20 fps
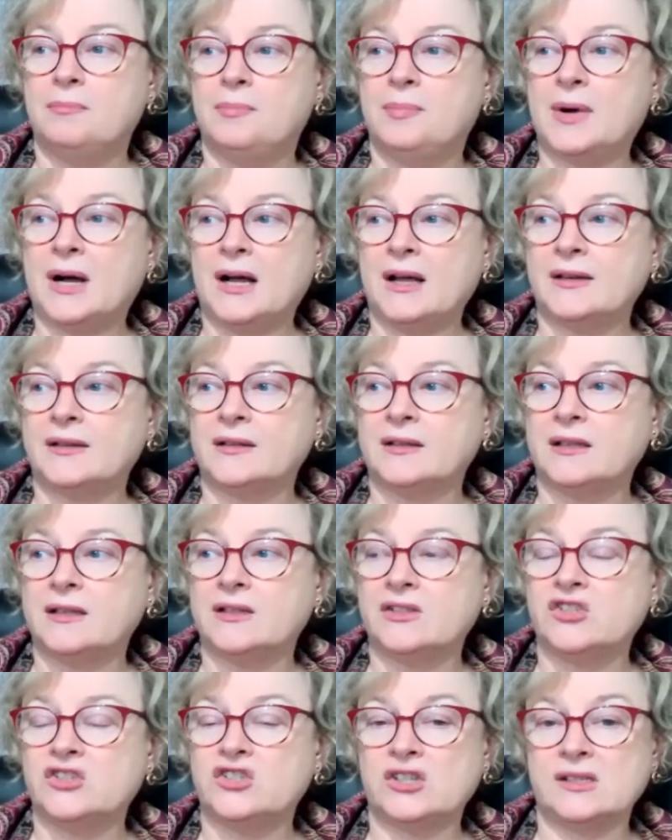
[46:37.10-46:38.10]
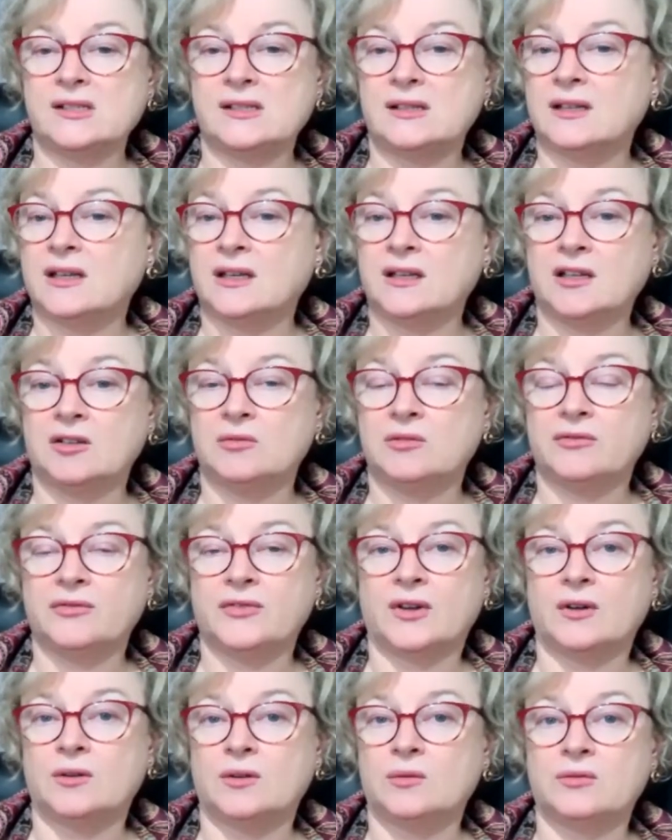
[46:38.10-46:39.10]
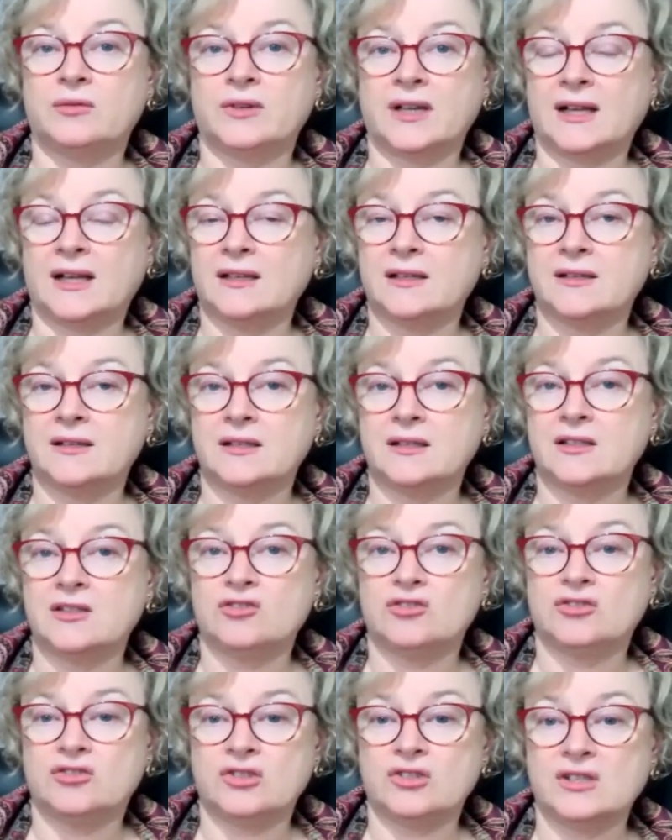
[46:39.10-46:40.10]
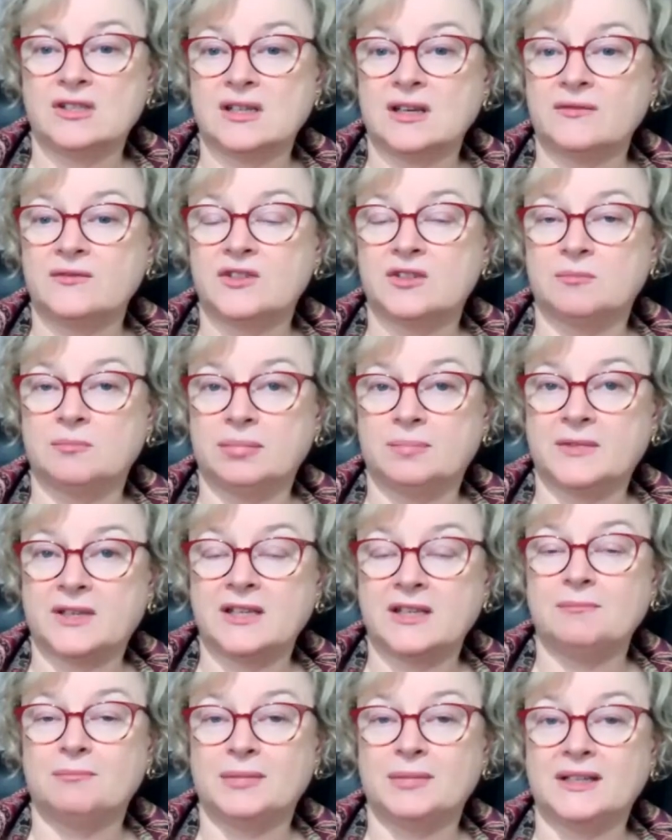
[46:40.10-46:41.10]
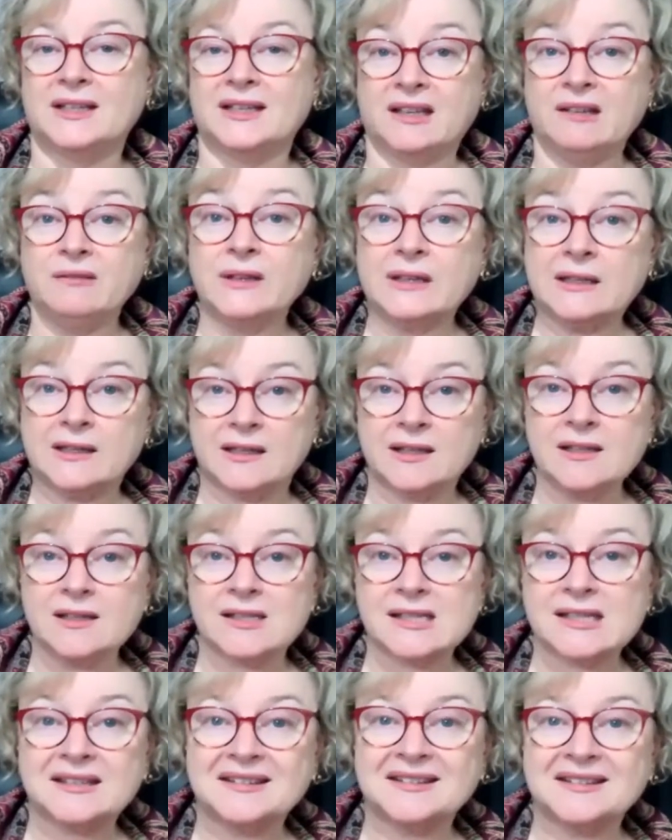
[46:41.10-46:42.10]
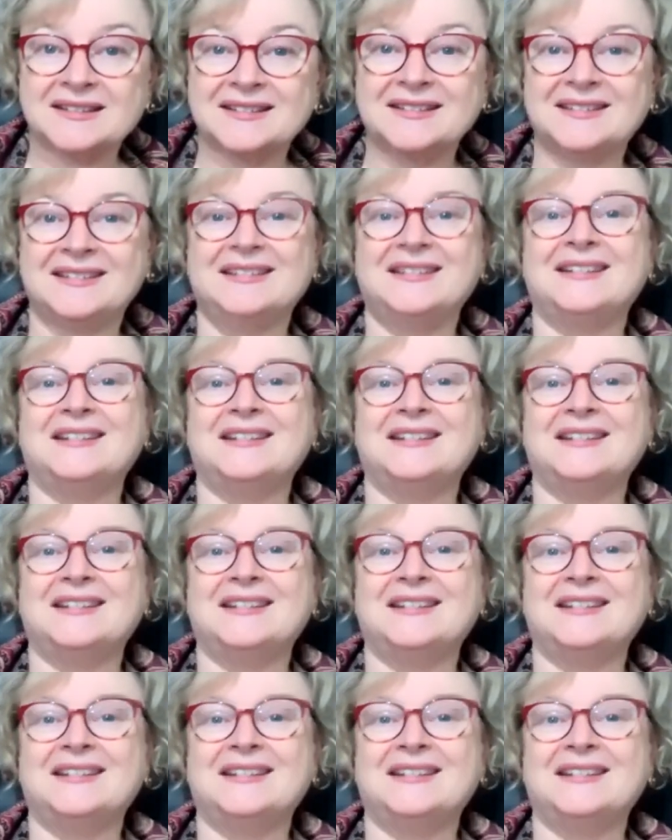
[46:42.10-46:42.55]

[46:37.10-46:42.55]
But it's just an echo of the old reality. You just have to keep believing it, and